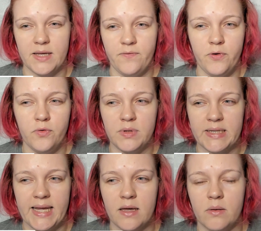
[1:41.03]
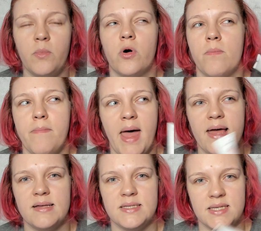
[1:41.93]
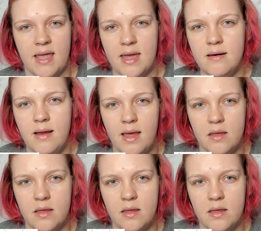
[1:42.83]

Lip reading: If you like a more matte skin